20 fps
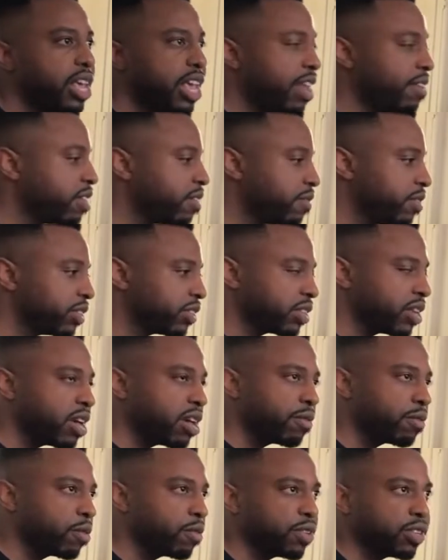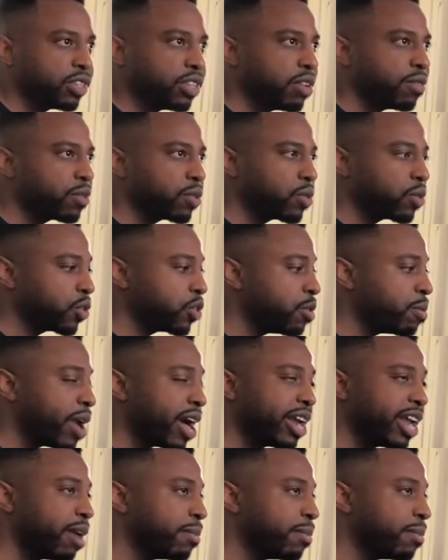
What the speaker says: Even if it's tough or if it's difficult, you might